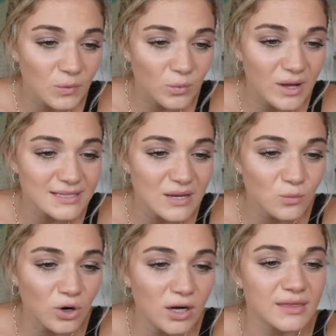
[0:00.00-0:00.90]
Was it
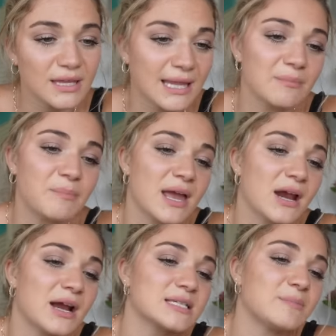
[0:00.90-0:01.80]
worth it? Like
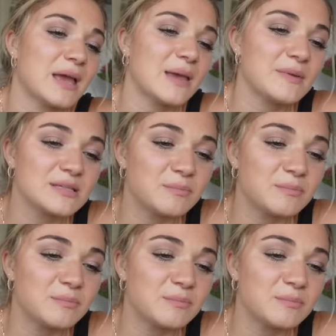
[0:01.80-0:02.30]
bare as a baby's